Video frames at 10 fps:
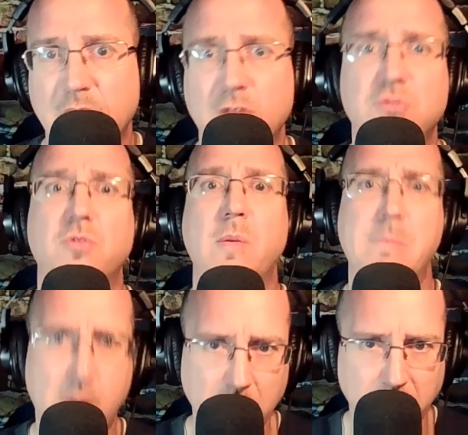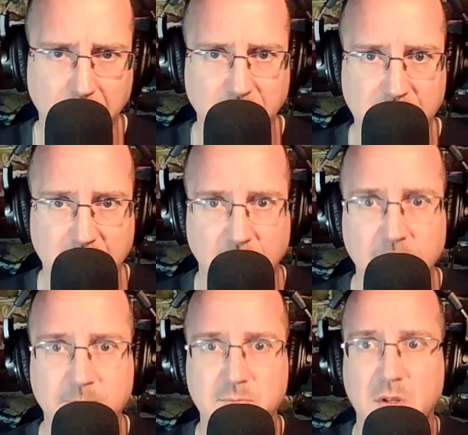The remarkable deal
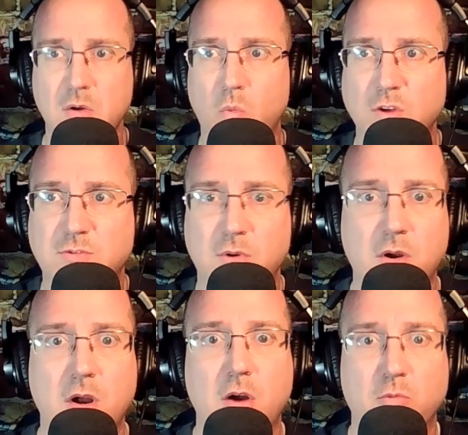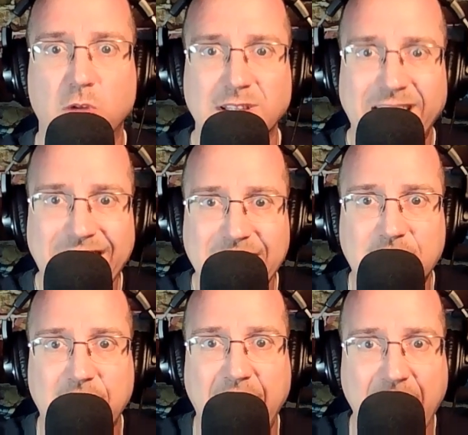was related
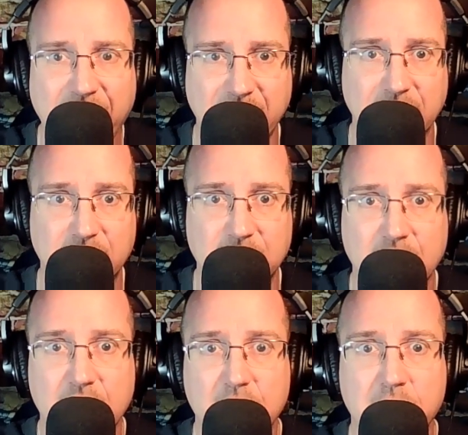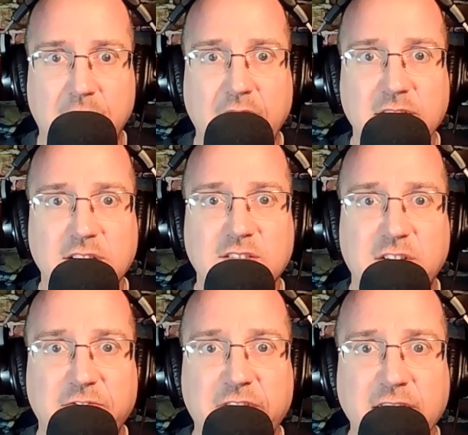to evidence McKenzie's
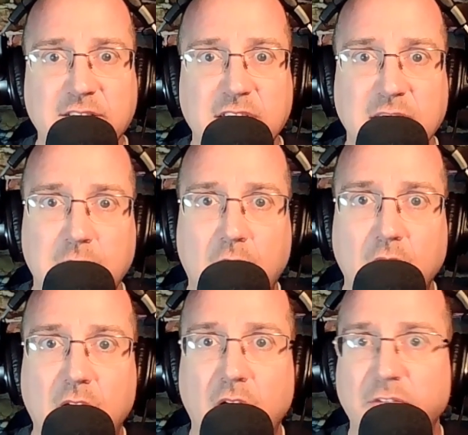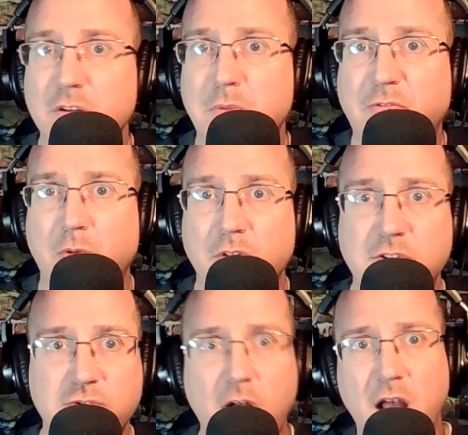defense team uncovered before the
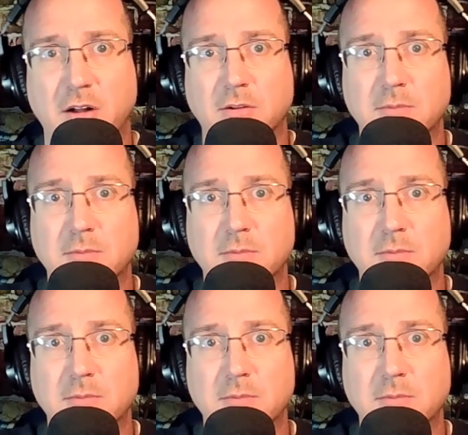trial.